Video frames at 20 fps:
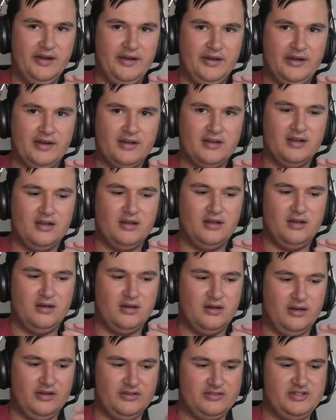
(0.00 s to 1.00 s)

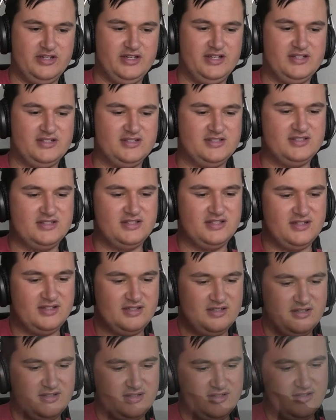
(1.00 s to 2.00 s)
Oh, jeez.
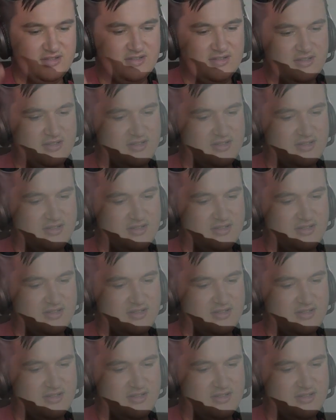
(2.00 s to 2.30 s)
Thank you guys so